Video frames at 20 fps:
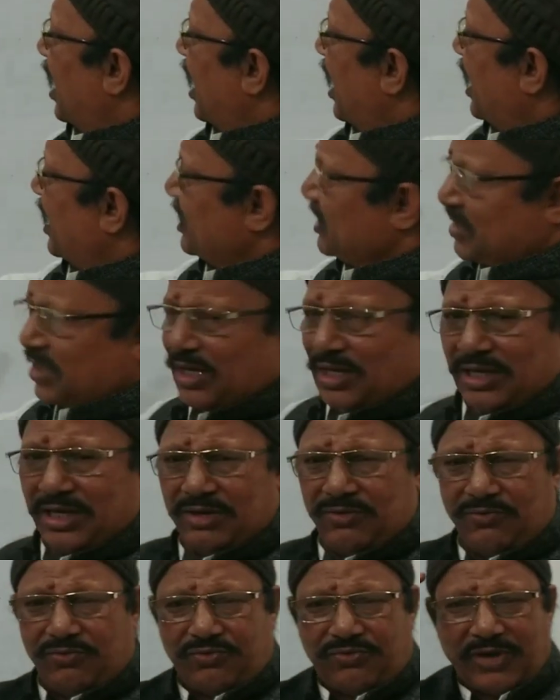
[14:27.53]
either
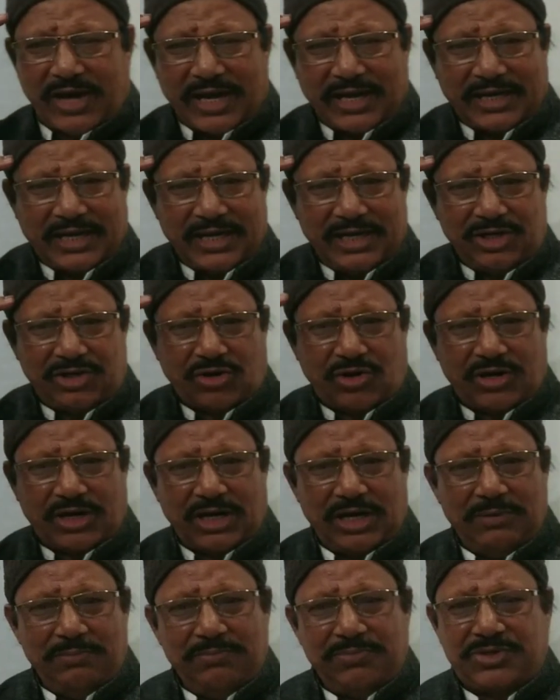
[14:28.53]
in vacant
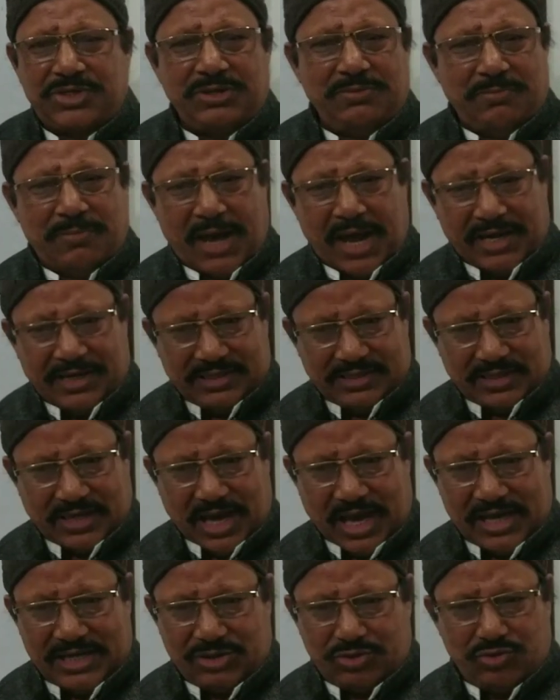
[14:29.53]
or empty
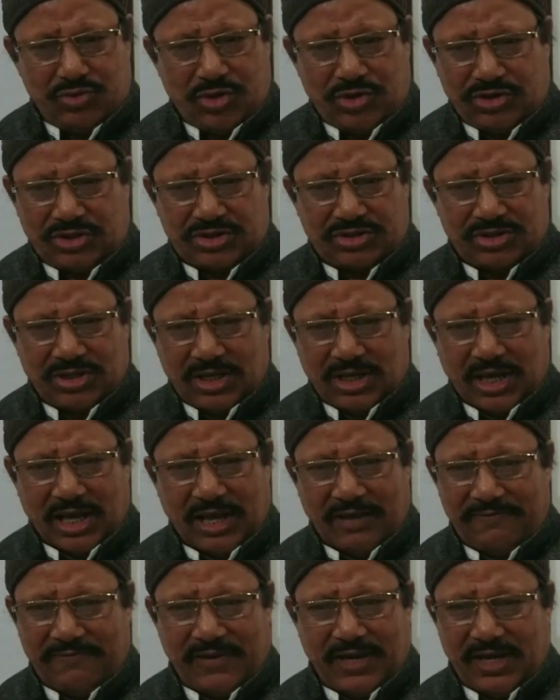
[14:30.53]
mind, I do not
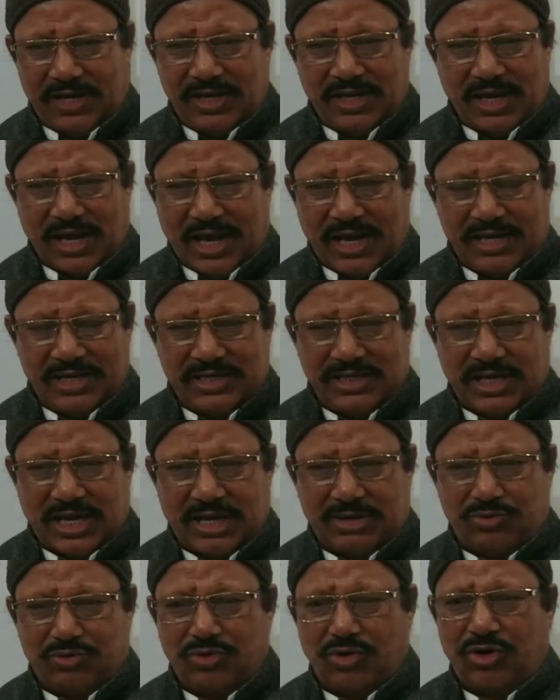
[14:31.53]
have any
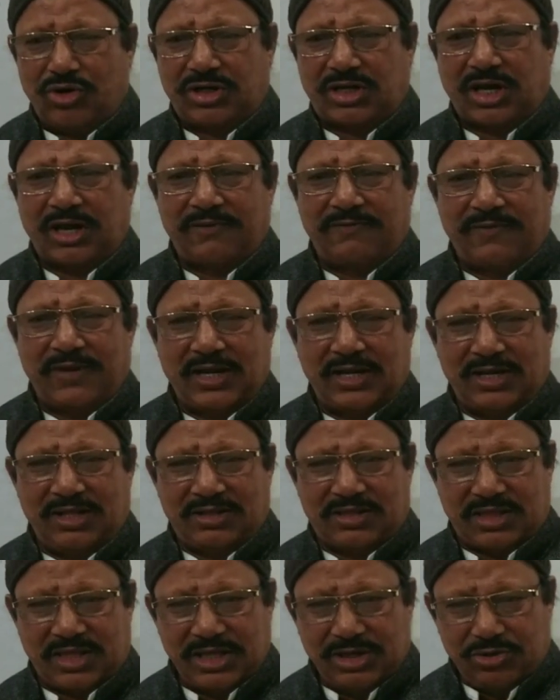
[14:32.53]
idea, I do not have
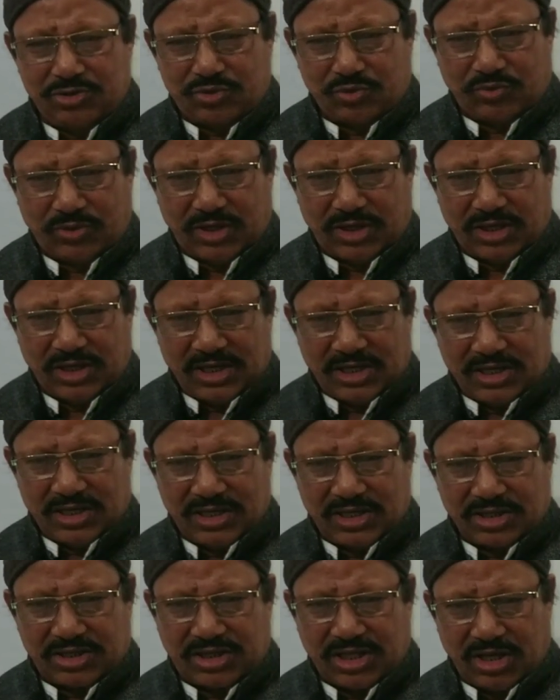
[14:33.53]
anything to
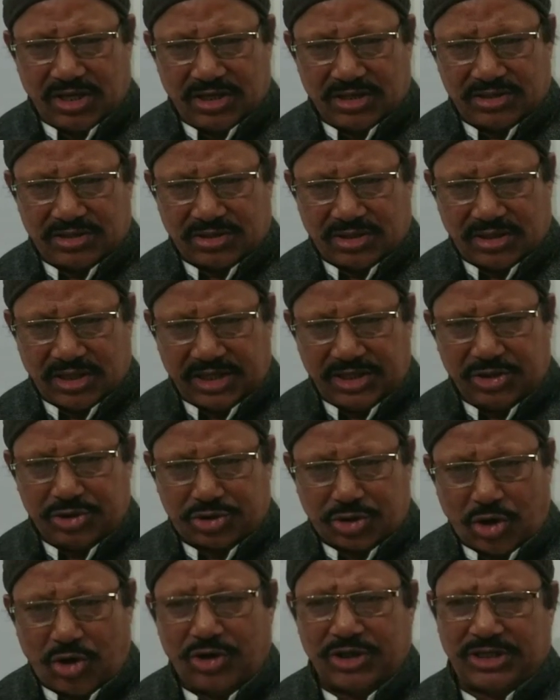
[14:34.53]

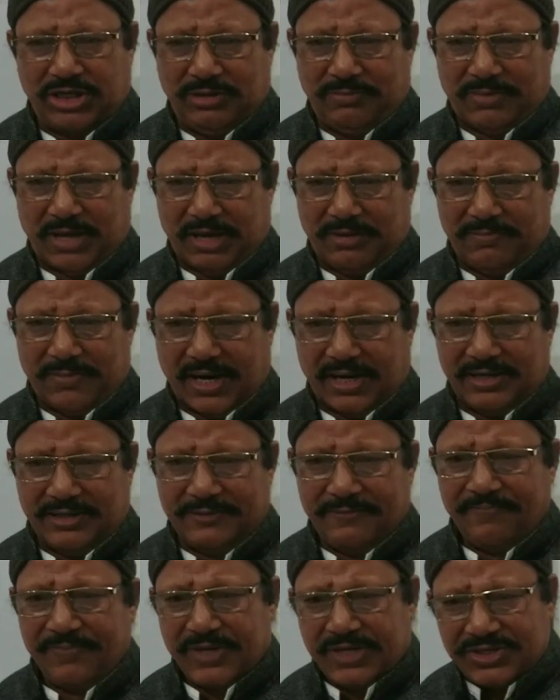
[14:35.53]
any thought in my
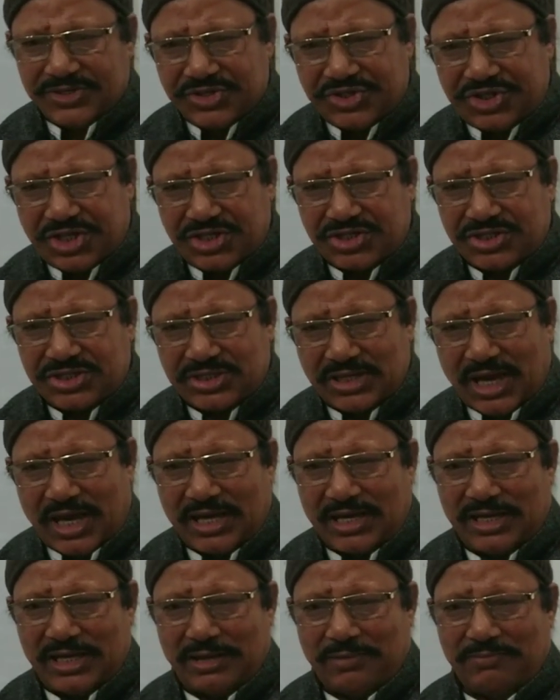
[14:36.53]
mind, just
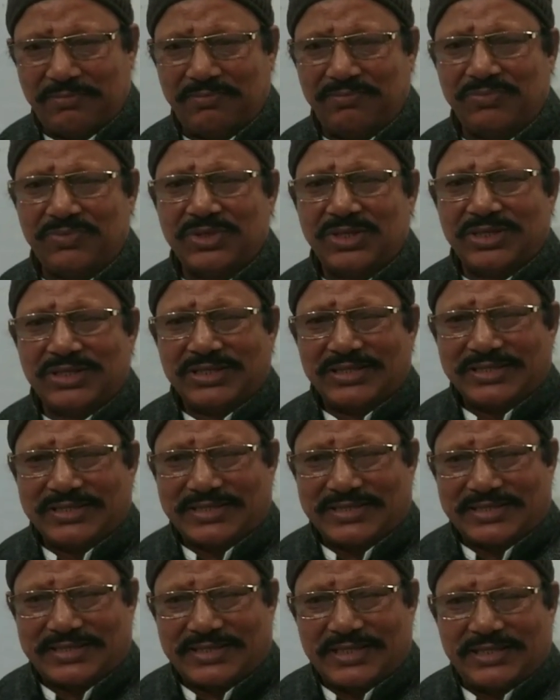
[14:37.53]
I am
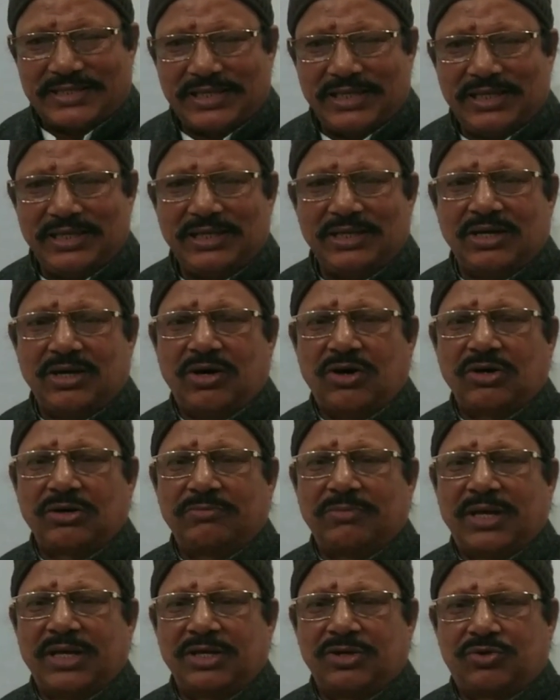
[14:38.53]
sitting
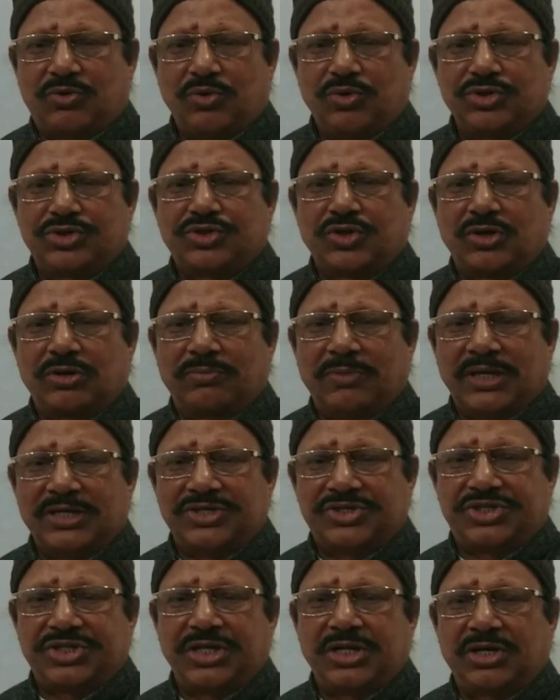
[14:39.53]
on my couch, on
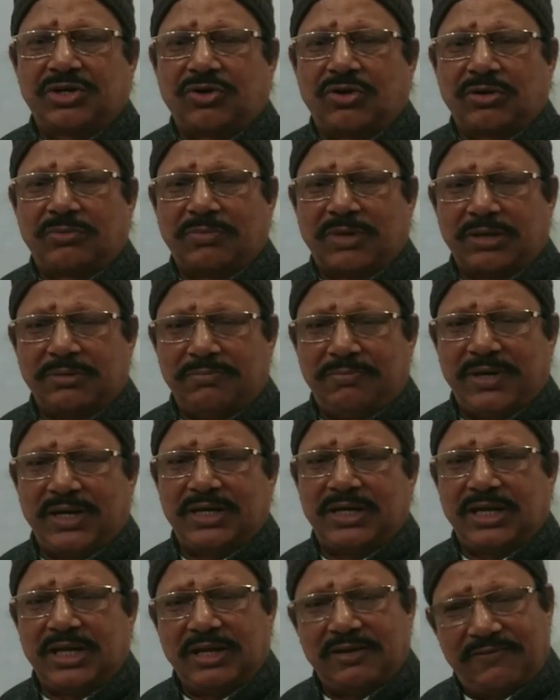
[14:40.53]
my chair, on my
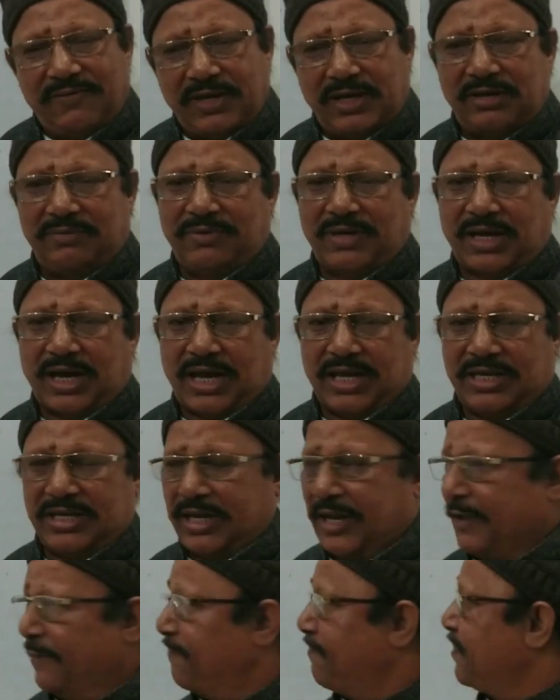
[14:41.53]
bed, wherever I
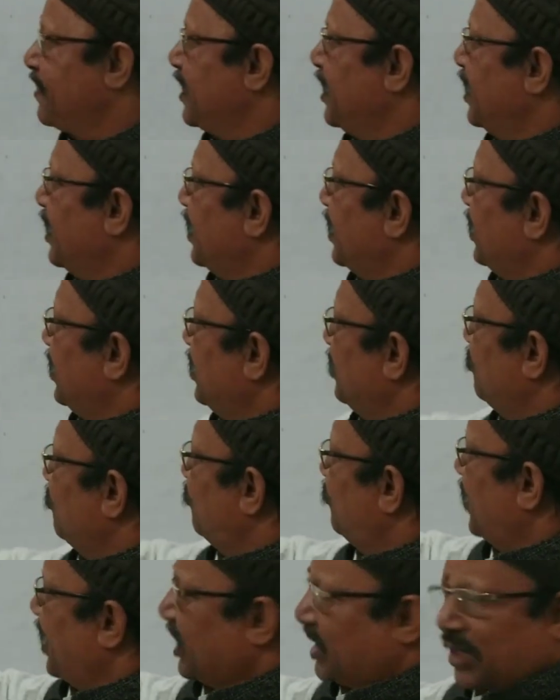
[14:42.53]
am,
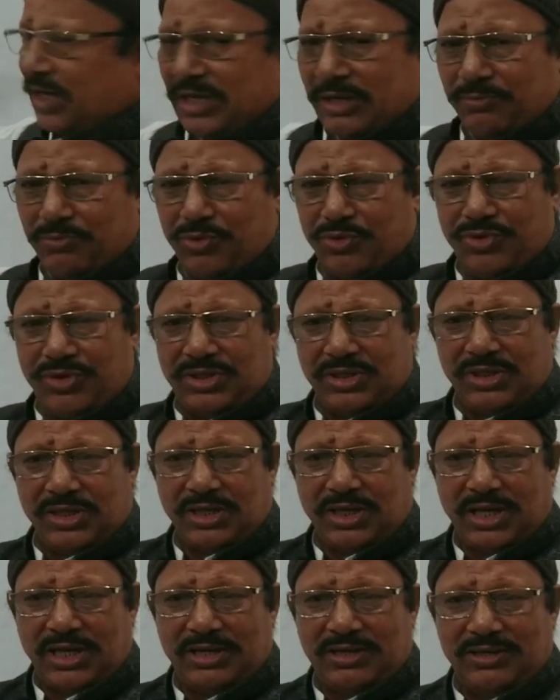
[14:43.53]
in vacant mood,
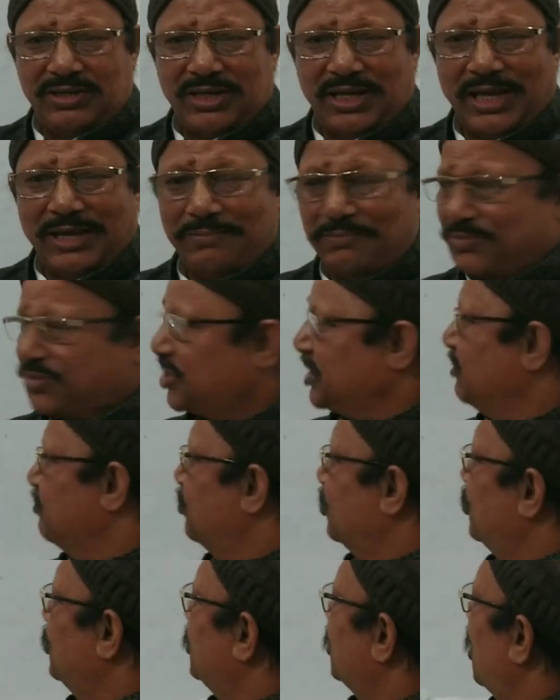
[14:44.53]
in empty
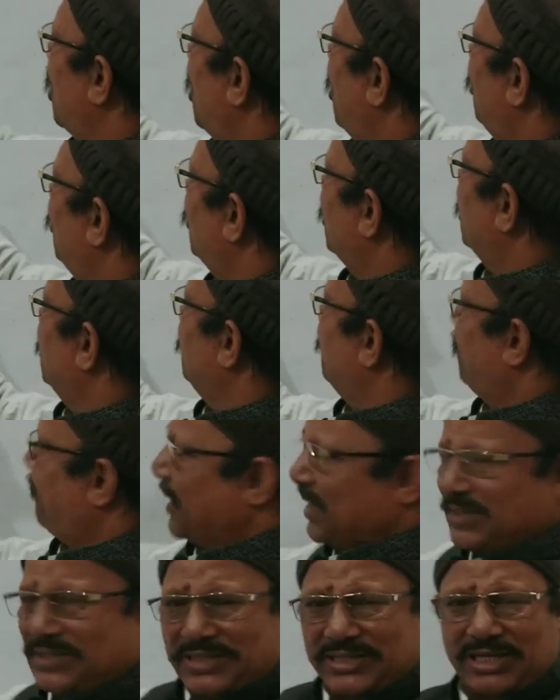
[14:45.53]
mood, or
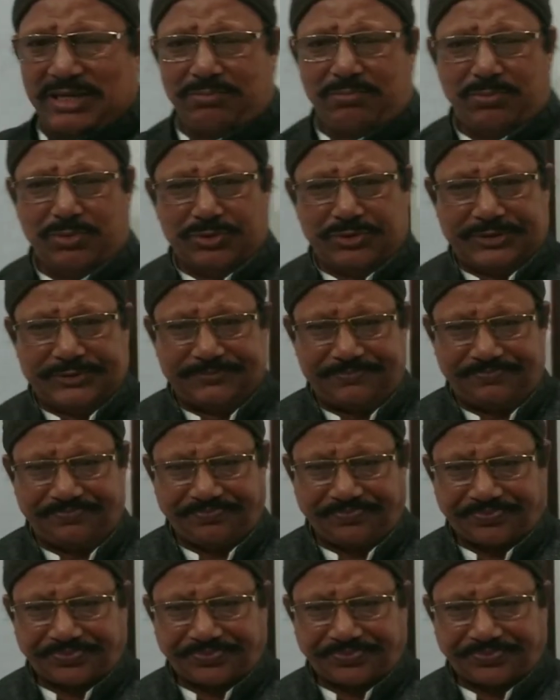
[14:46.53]
in pensive mood,